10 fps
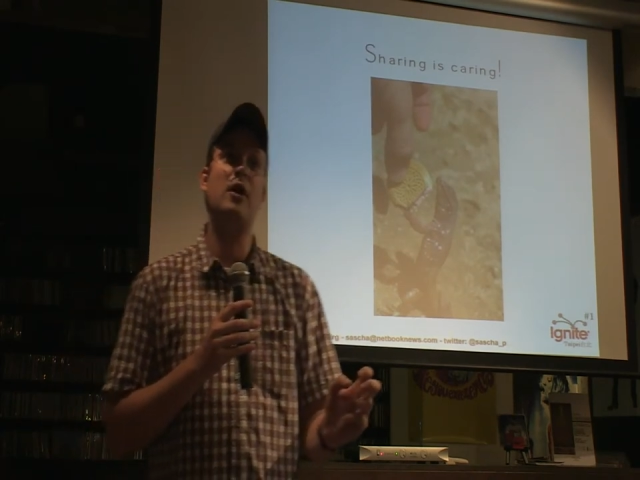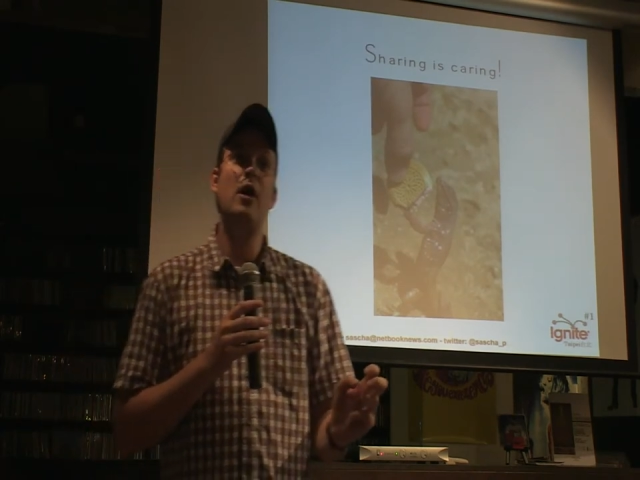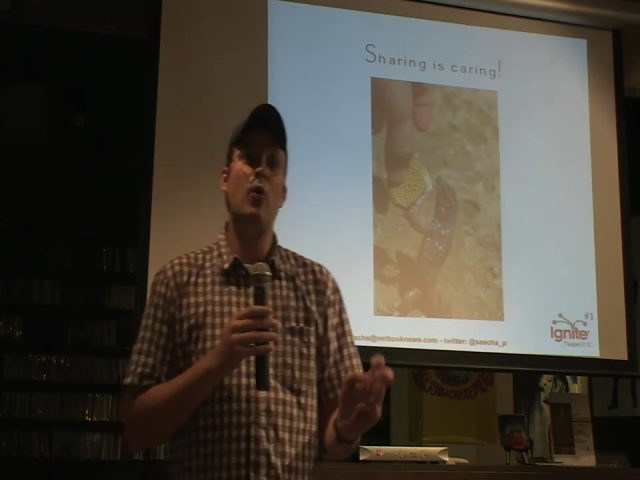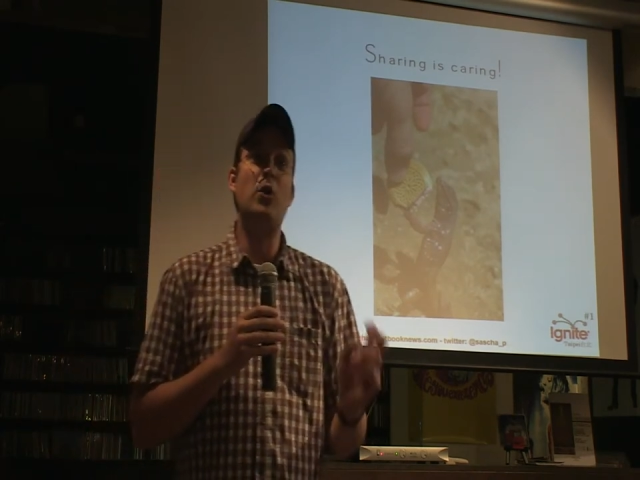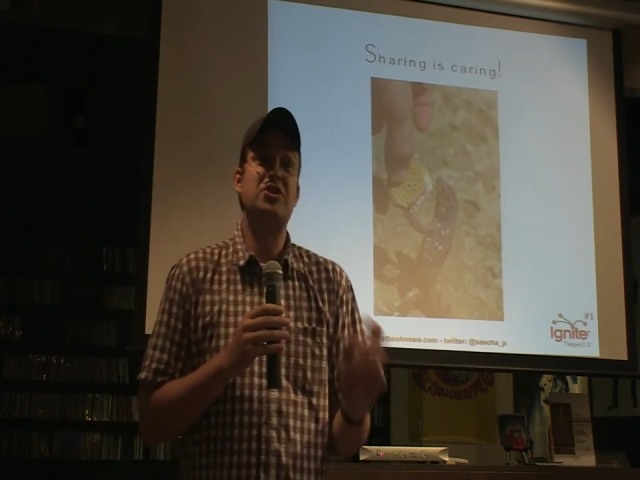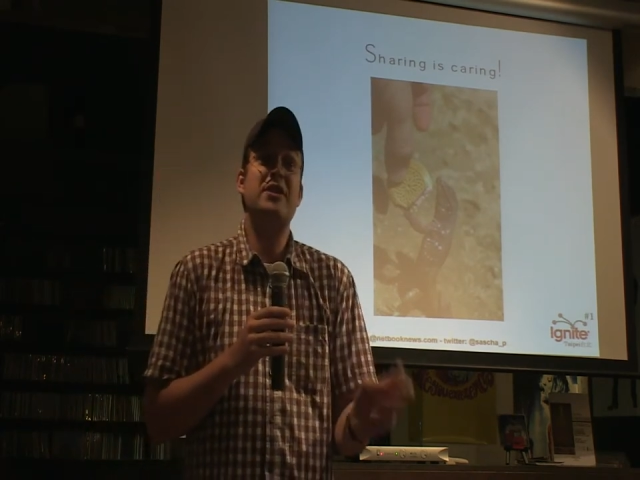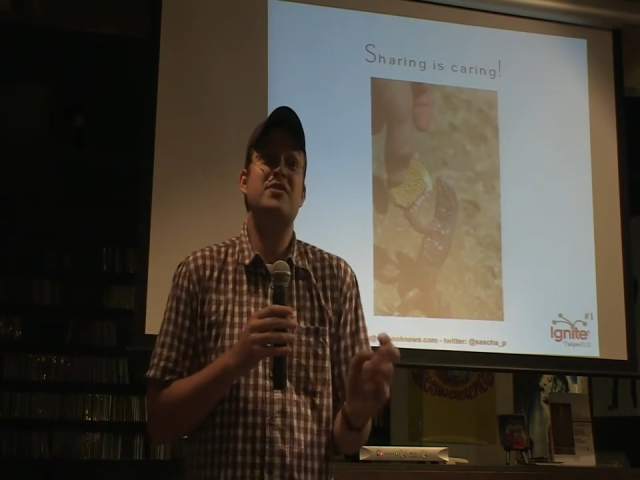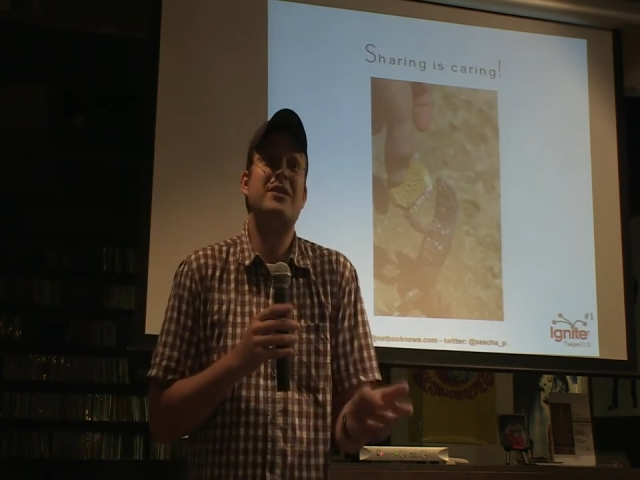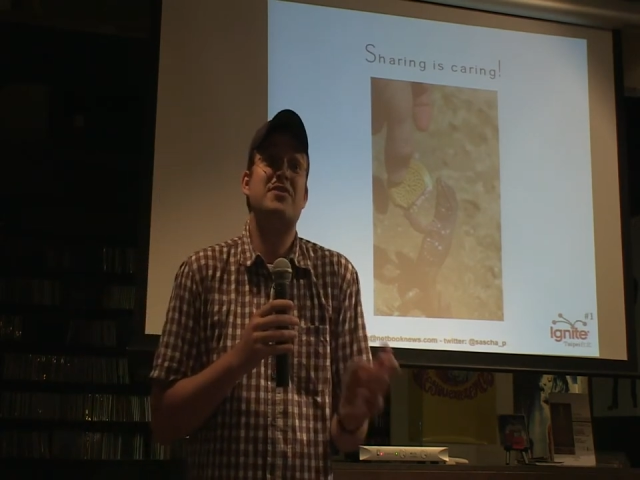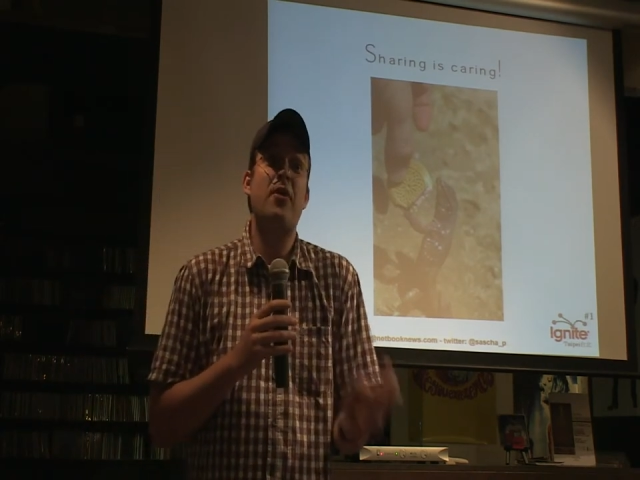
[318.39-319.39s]
which is
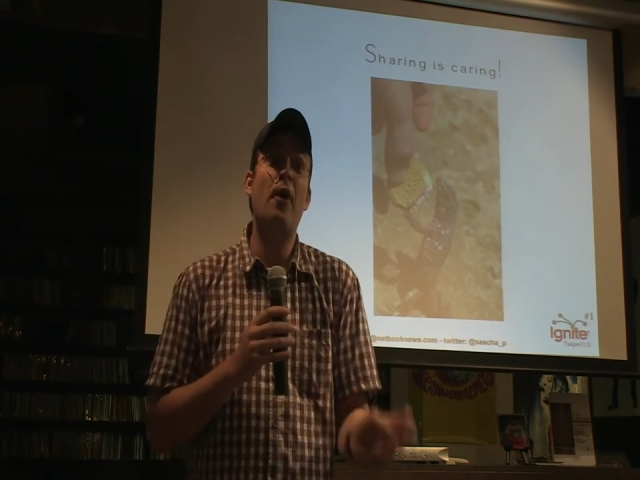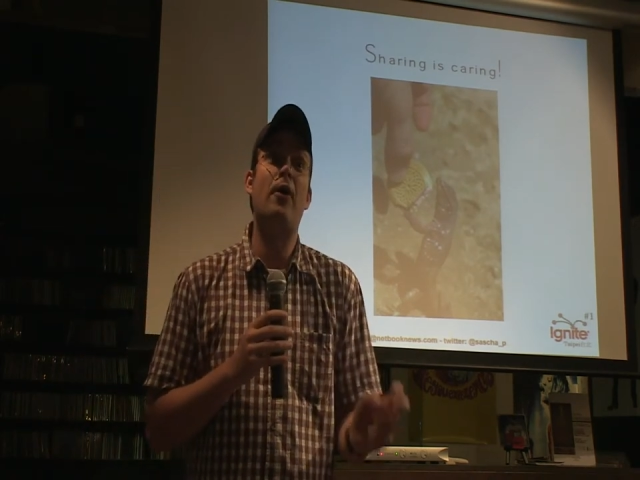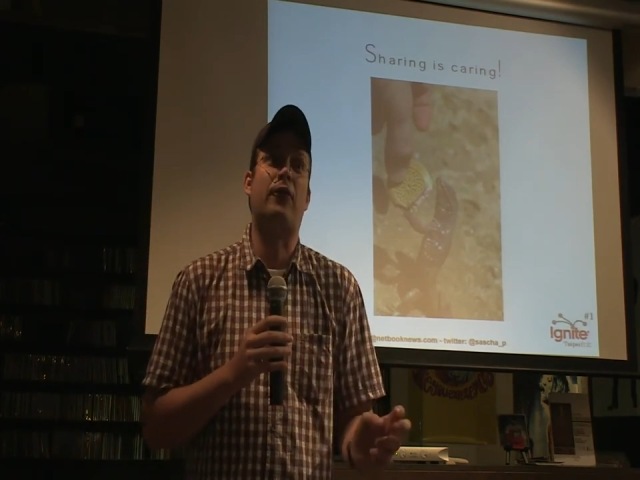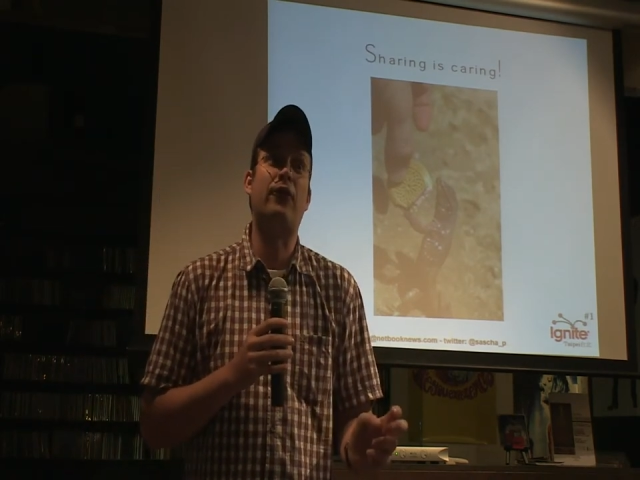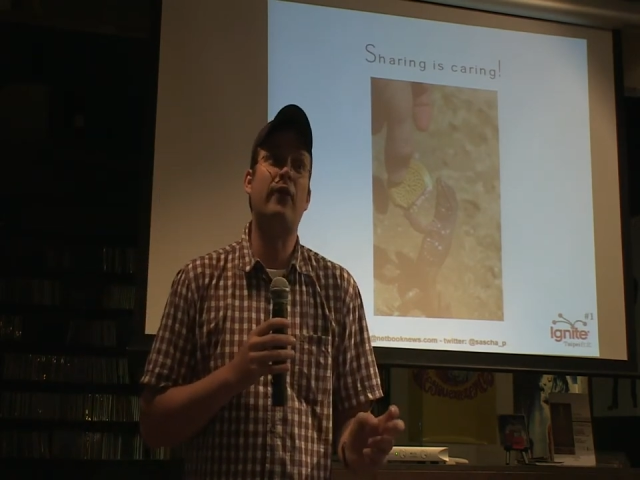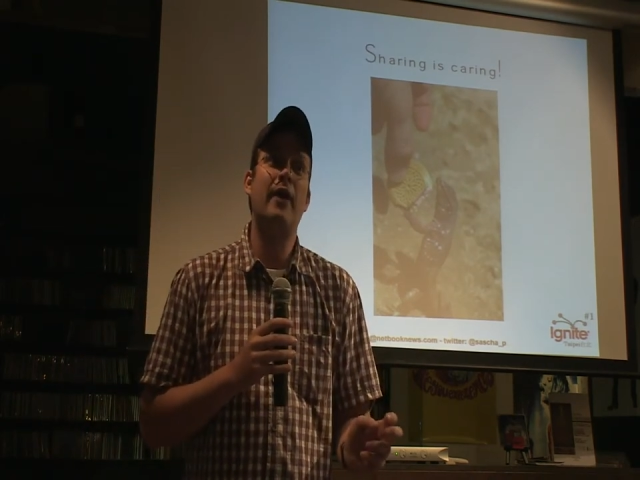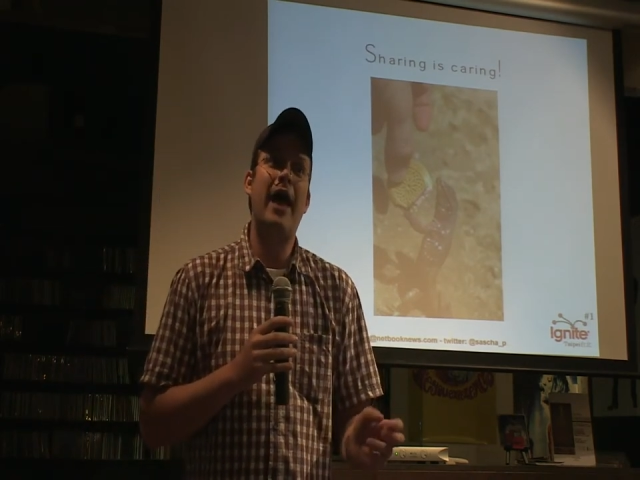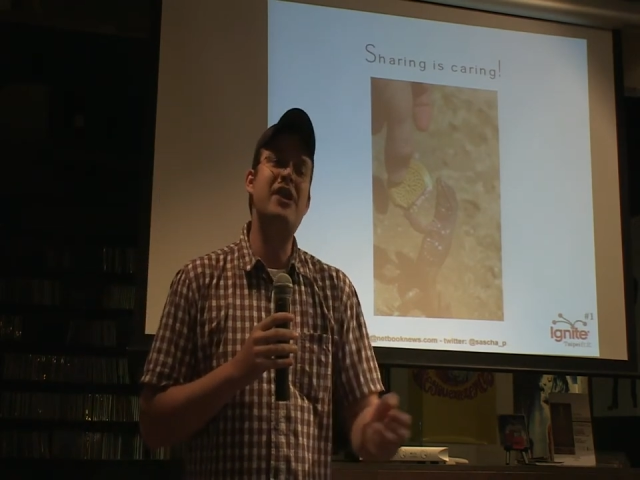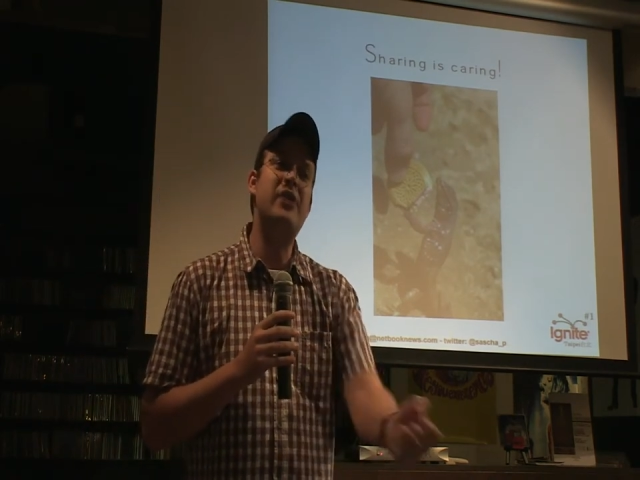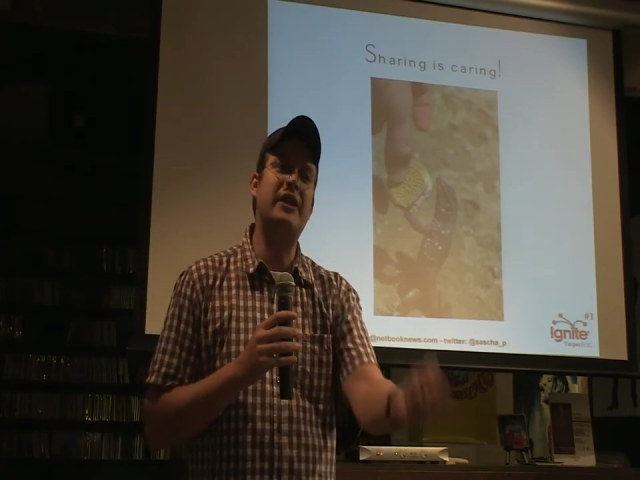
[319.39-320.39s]
this earth, and
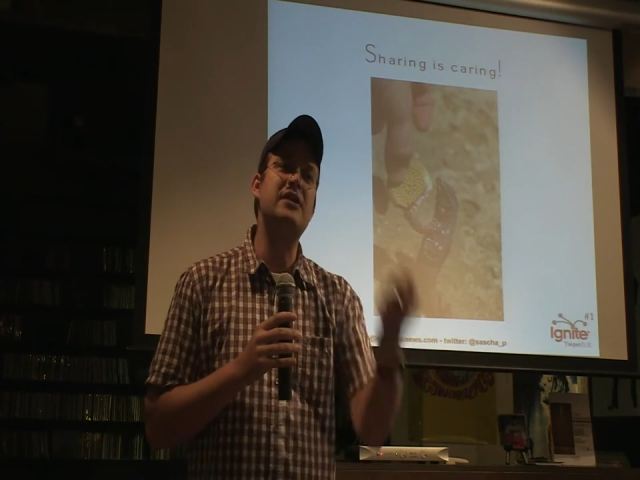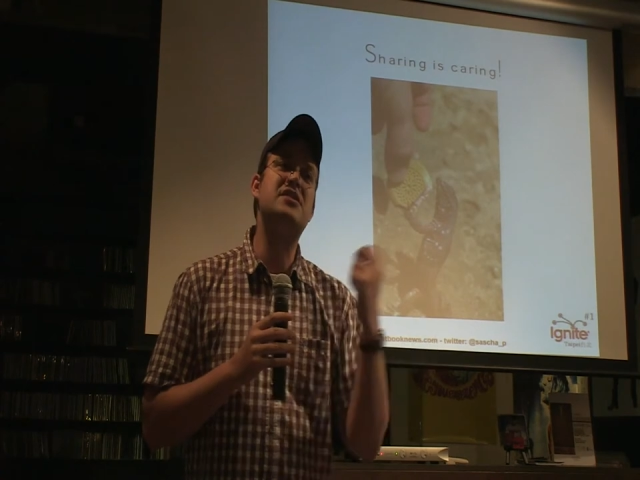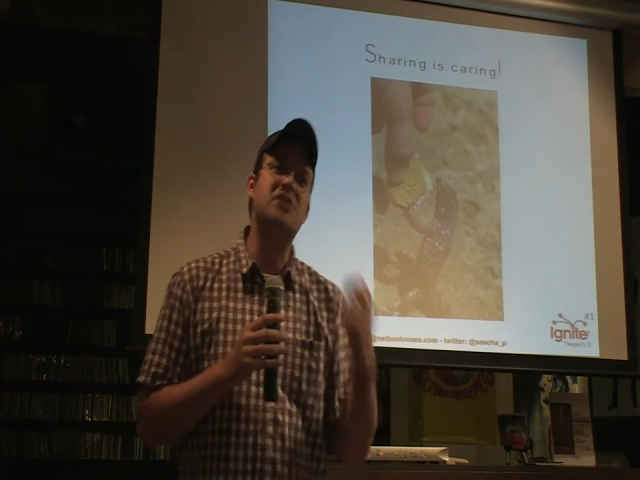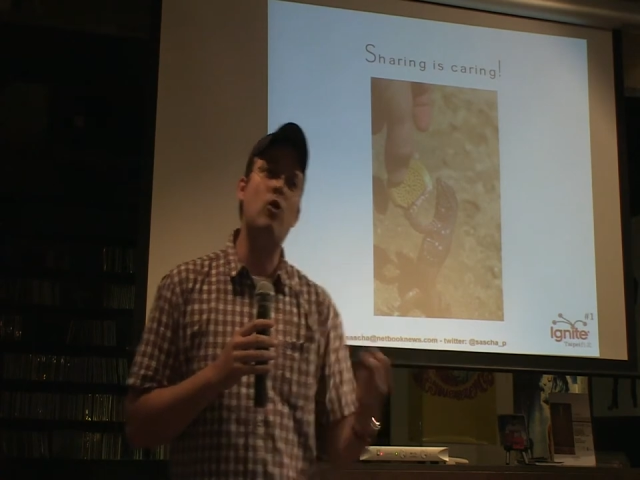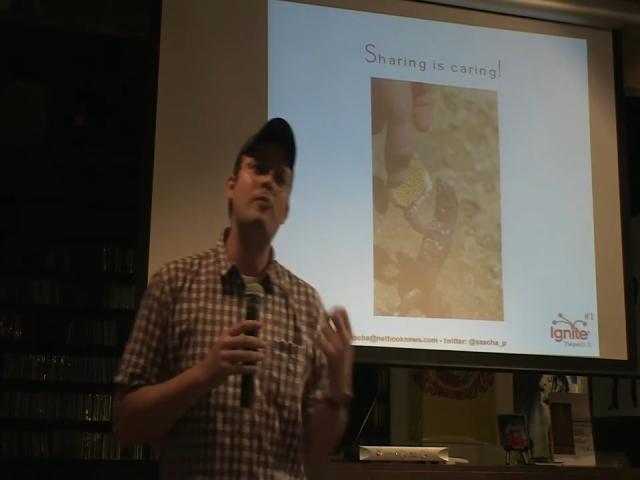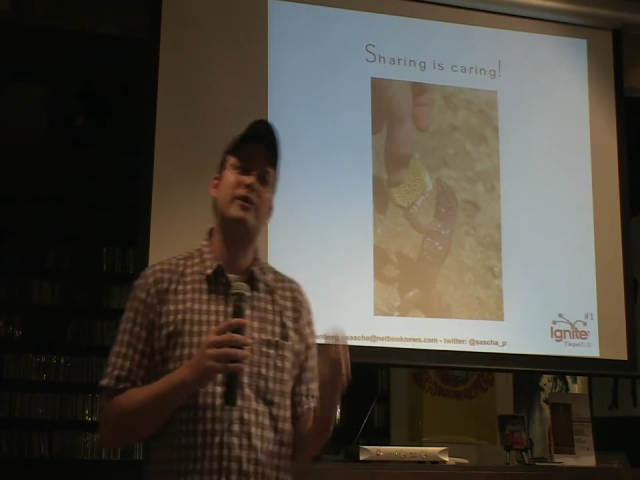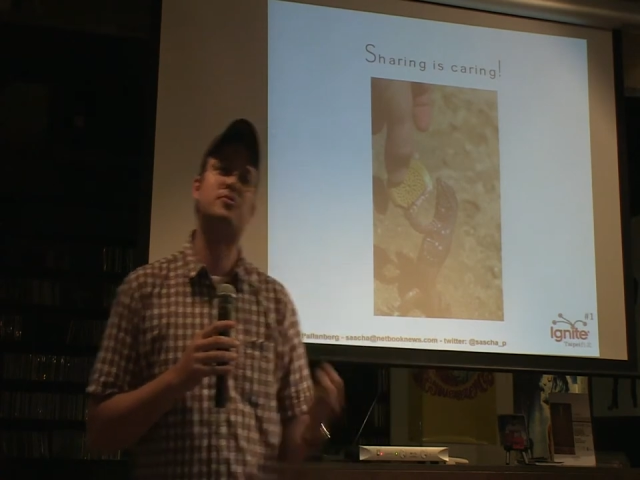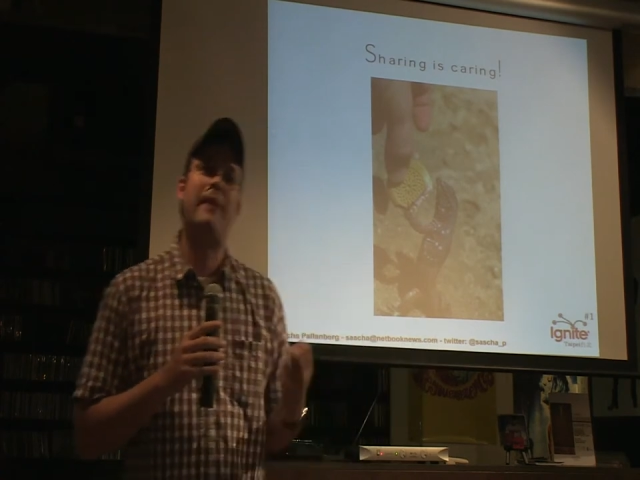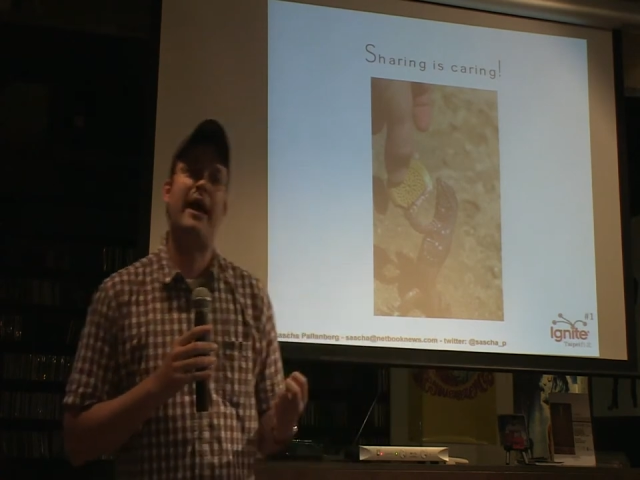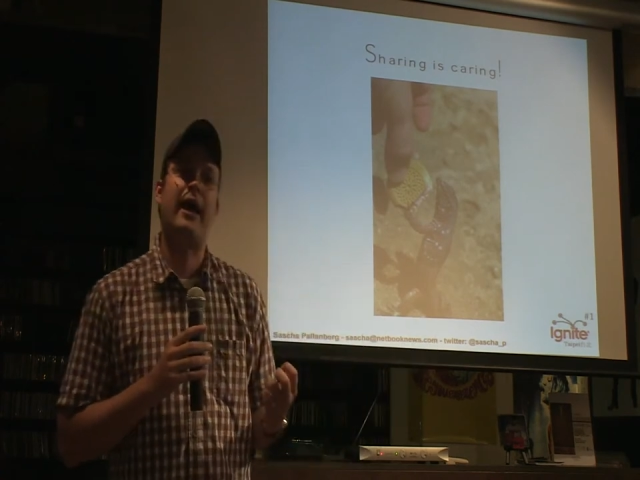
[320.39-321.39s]
you're getting so much
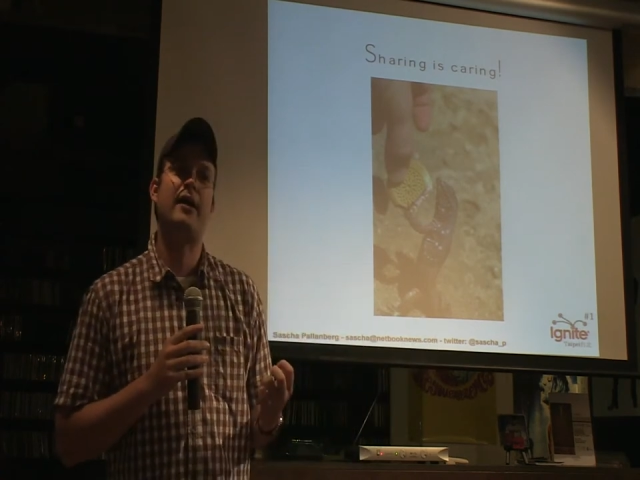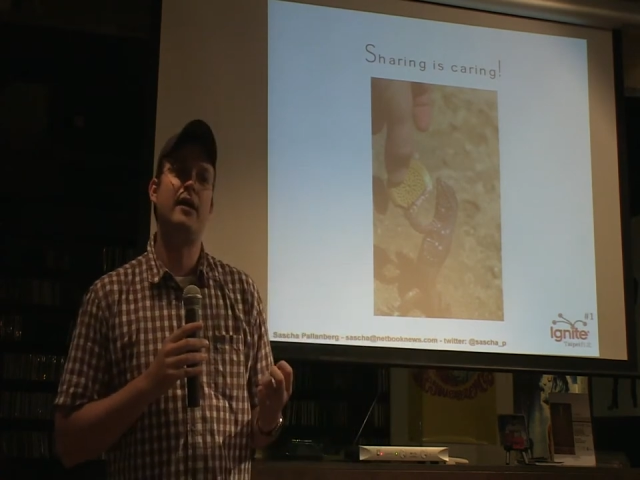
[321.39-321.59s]
back.